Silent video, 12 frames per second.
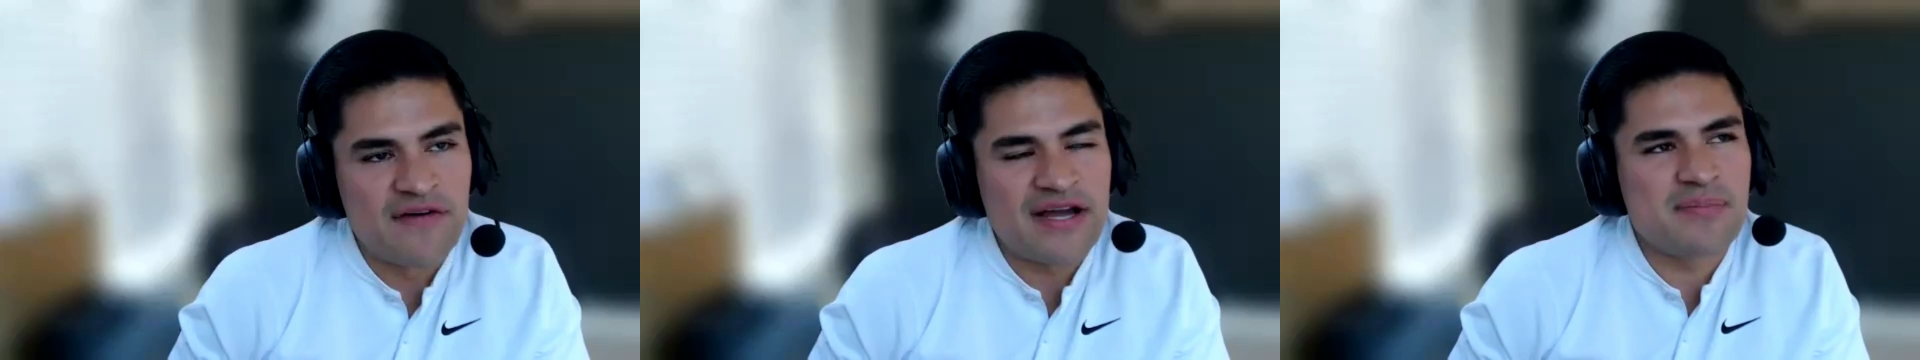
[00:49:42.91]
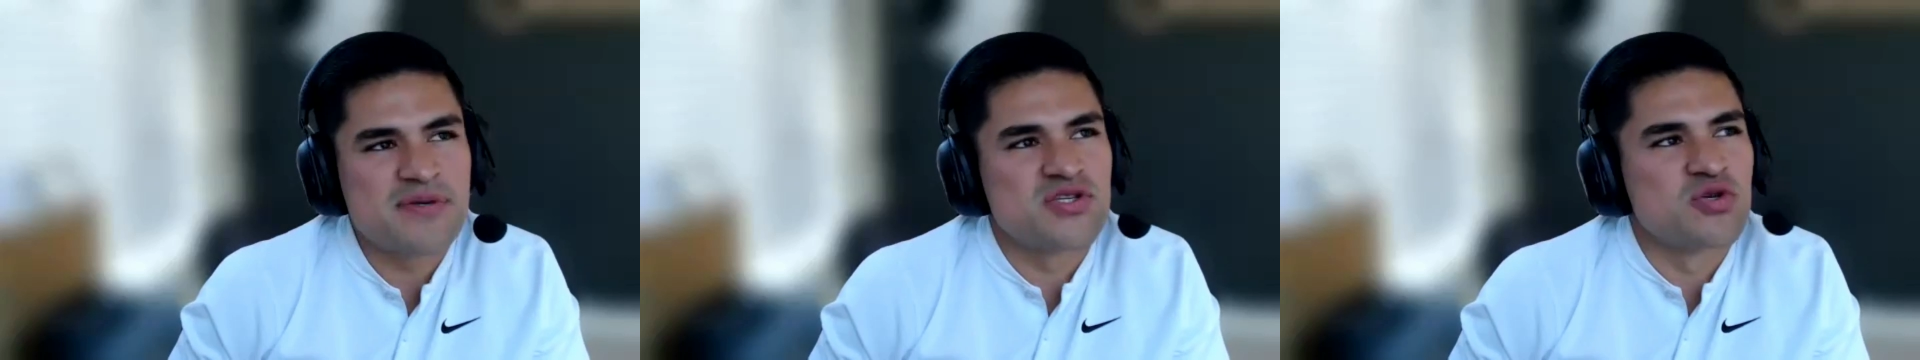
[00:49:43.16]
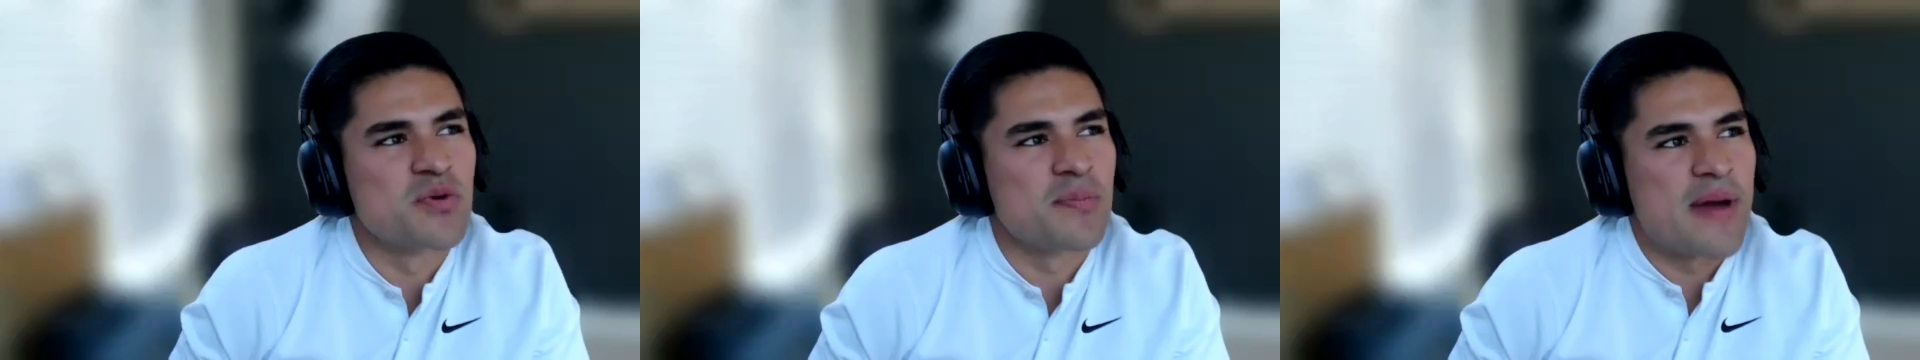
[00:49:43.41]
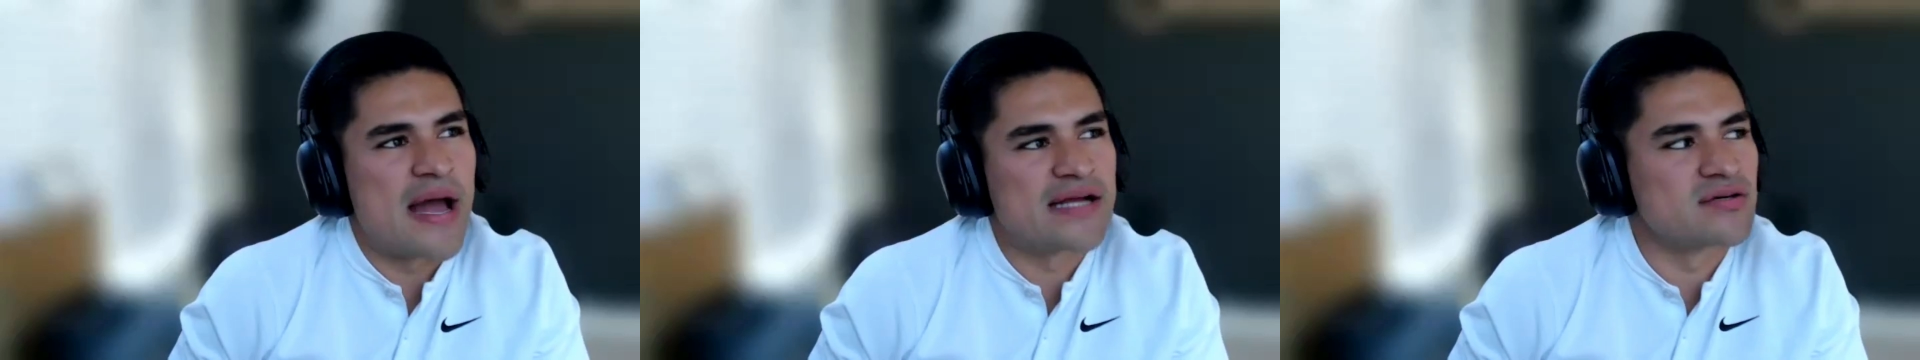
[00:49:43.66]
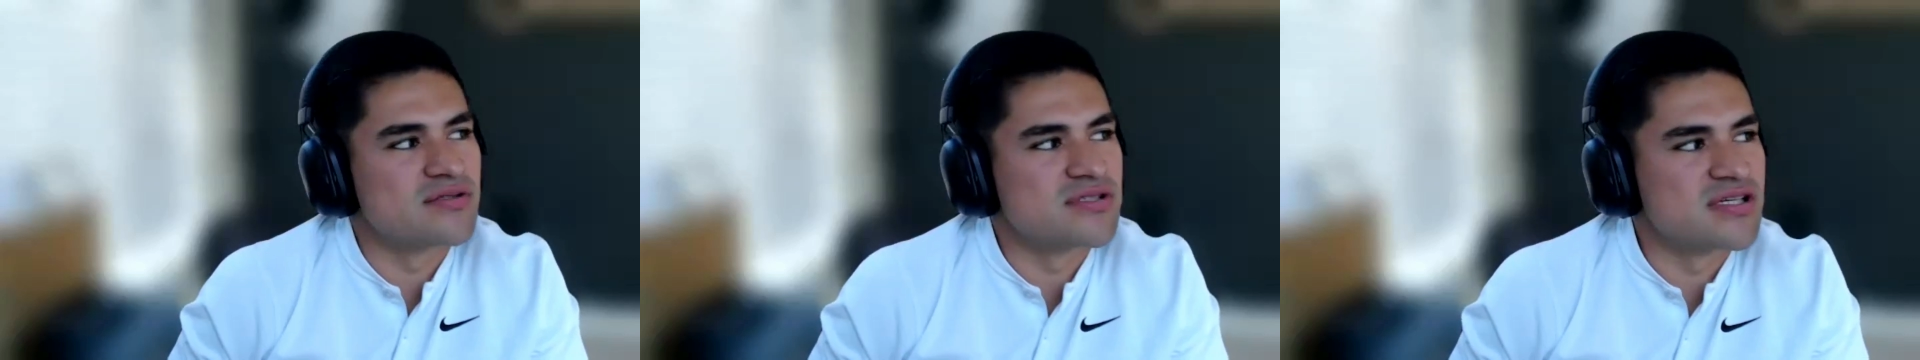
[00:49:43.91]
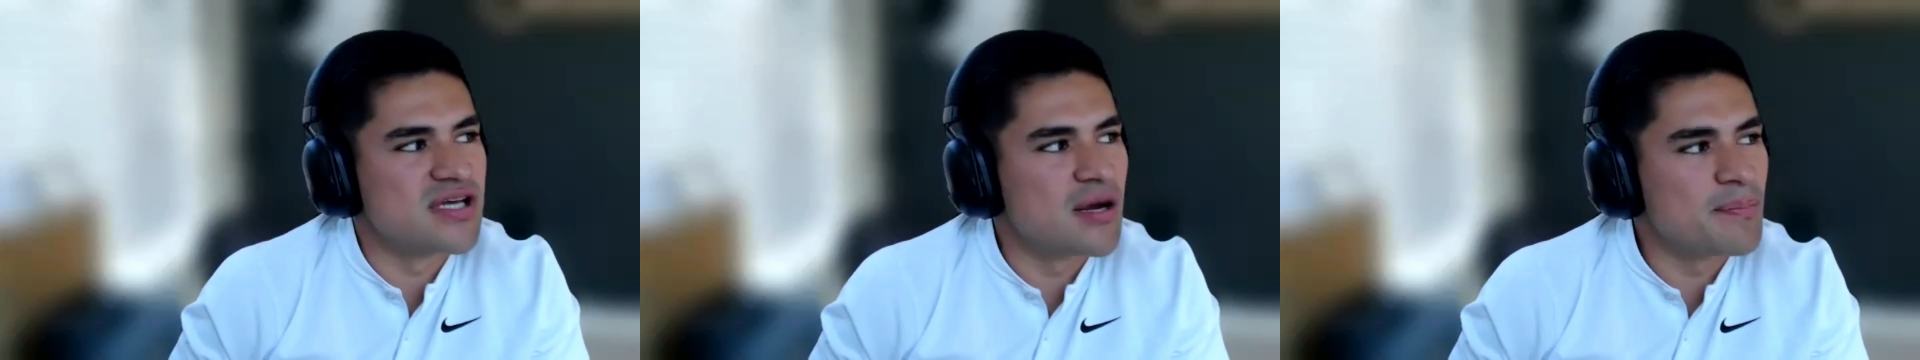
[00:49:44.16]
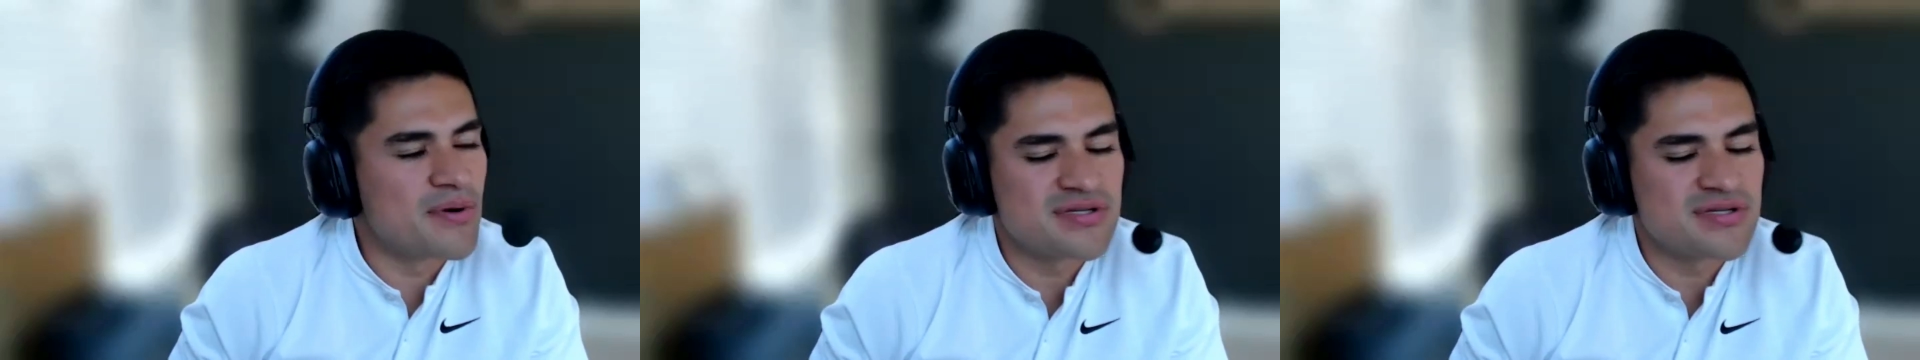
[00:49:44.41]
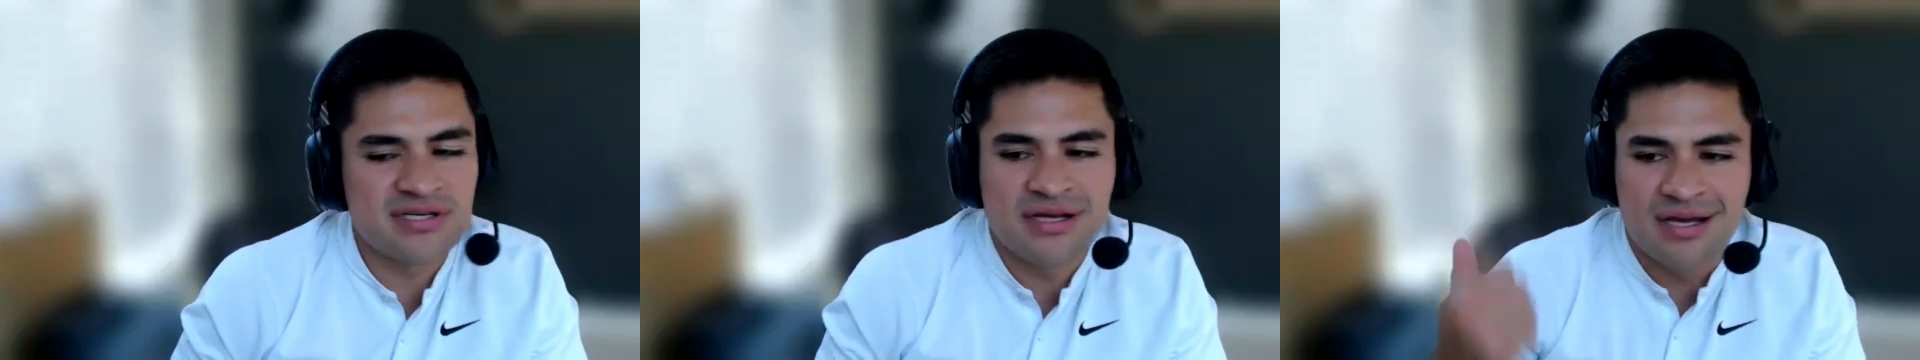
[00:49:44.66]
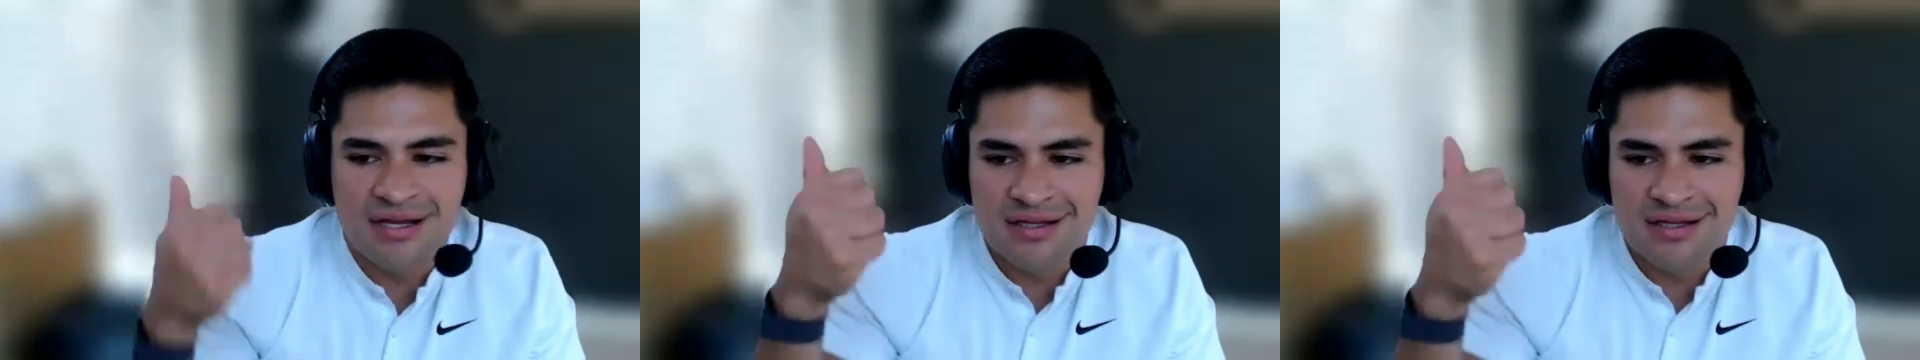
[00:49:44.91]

if I could be super practical to a young person,